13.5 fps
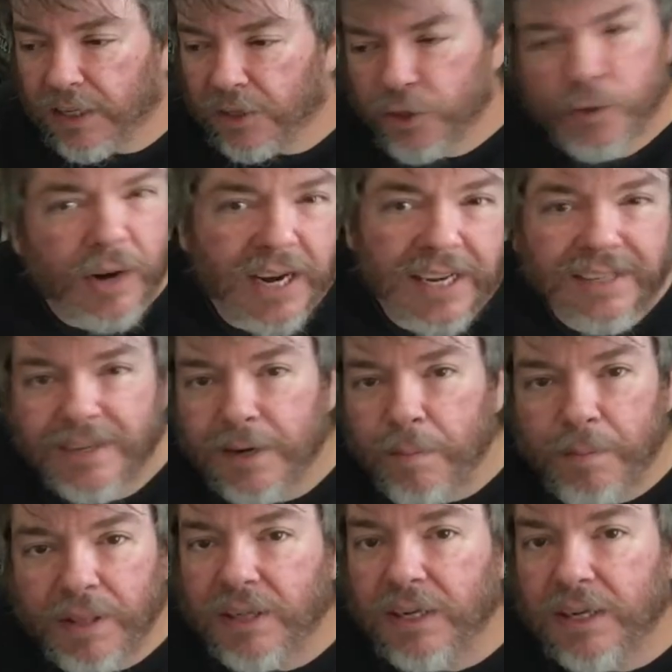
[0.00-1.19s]
traits and
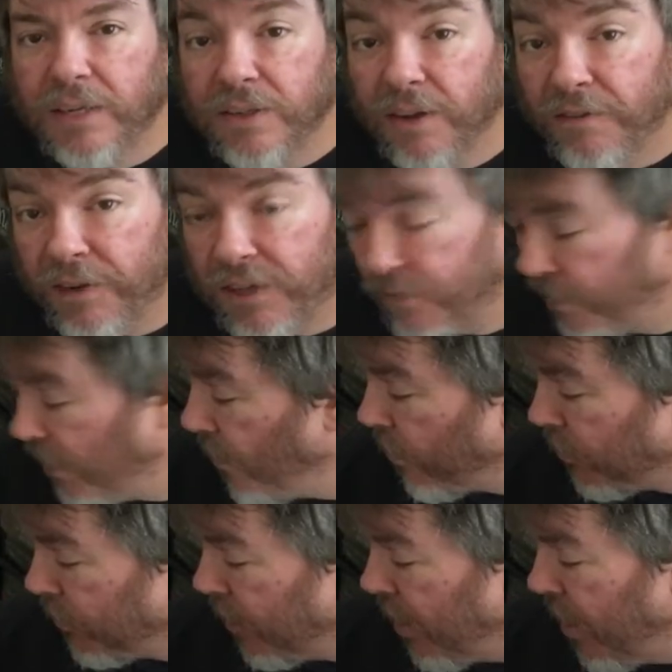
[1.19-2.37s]
abilities of each of the
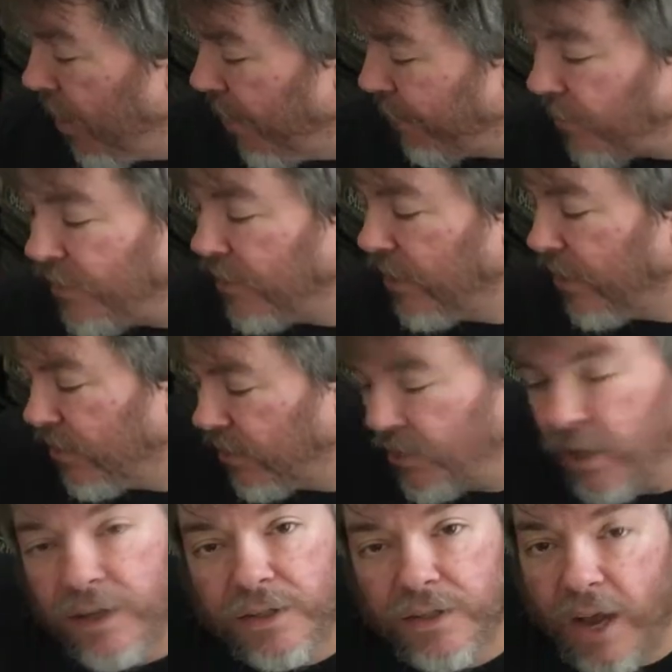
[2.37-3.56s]
heroes. For instance,
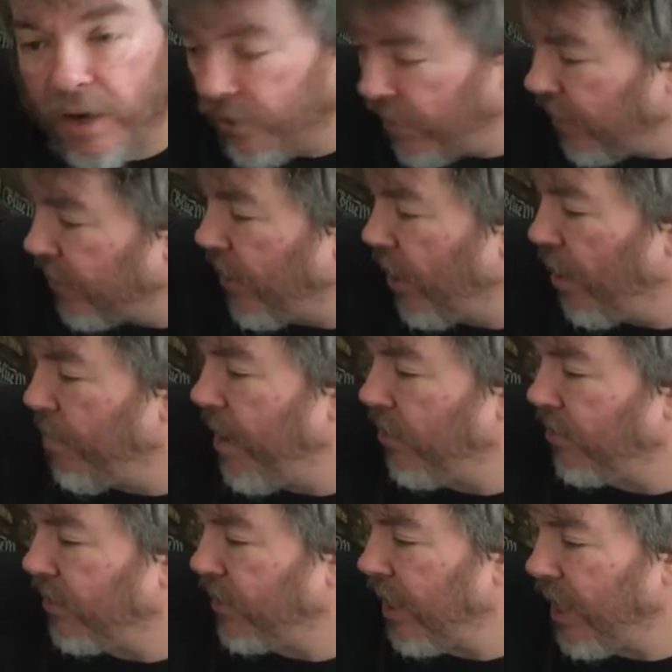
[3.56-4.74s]
Sakura is all
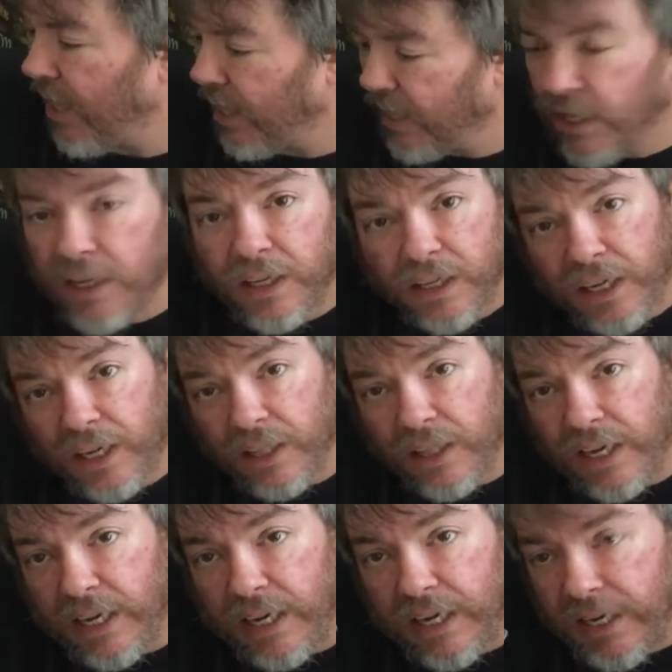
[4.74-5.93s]
about
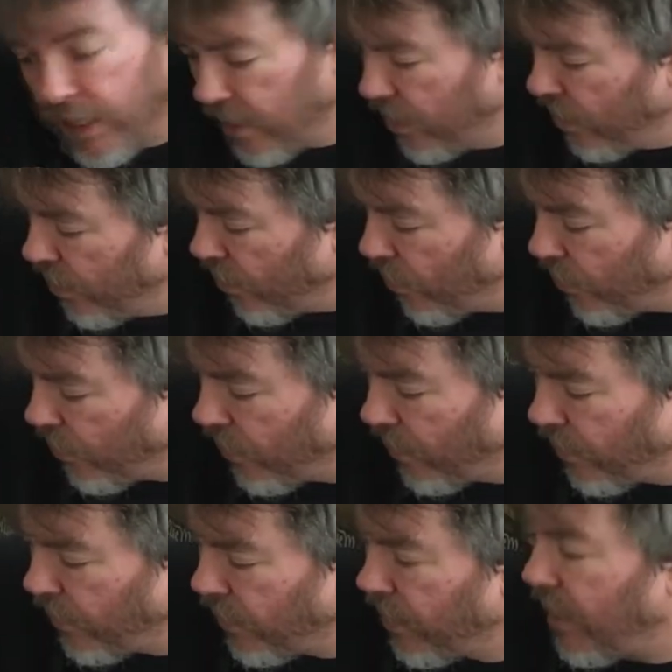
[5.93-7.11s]
healing
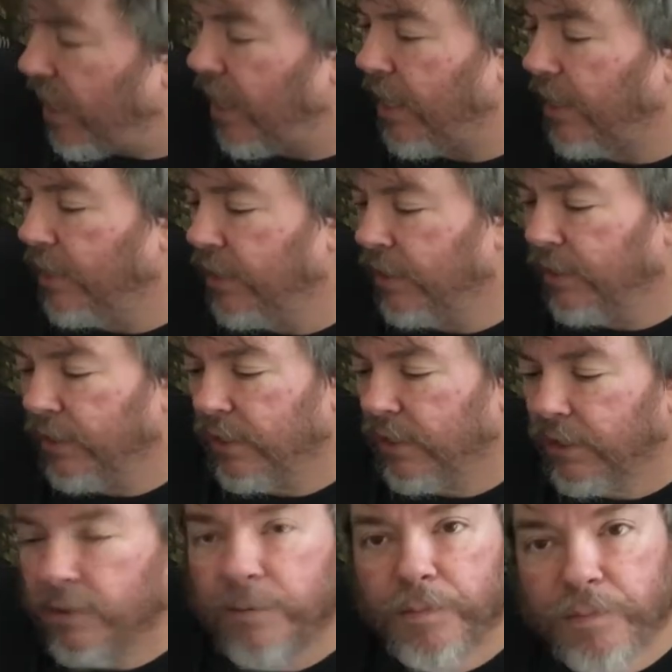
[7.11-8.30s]
or
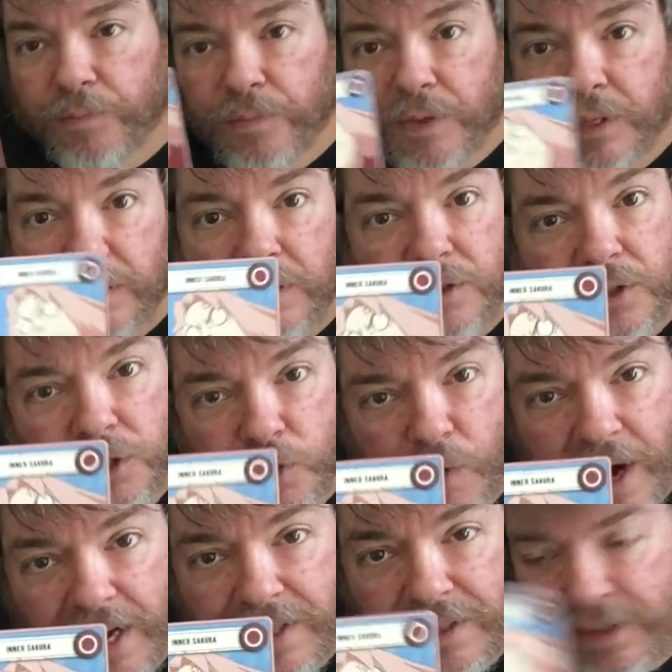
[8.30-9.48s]

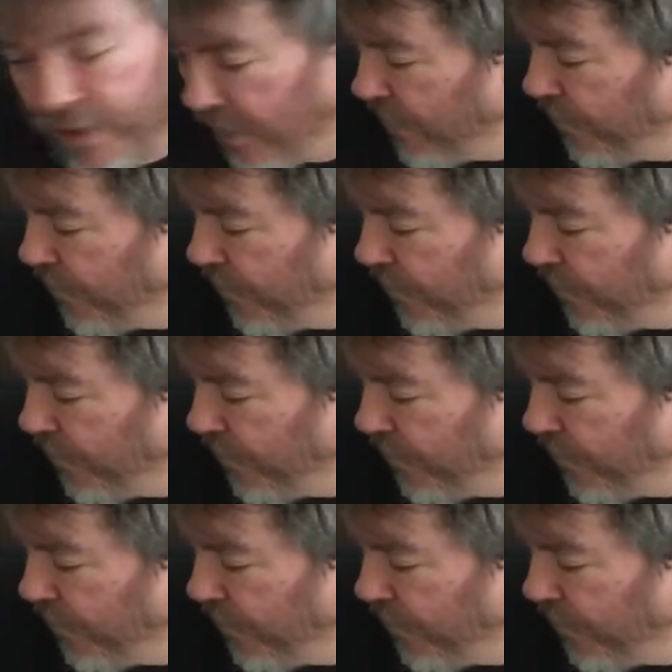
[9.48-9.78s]
strength,